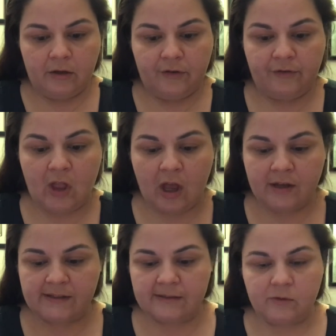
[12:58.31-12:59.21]

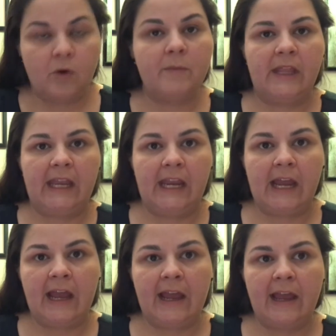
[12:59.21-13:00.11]
floss. Normally
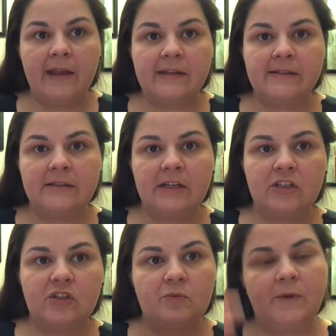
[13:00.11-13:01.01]
I
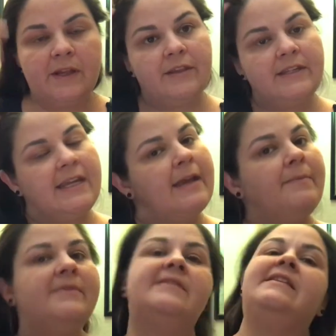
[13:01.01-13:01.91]
stitch with
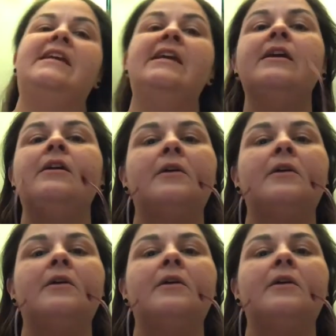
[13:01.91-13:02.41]
DMC.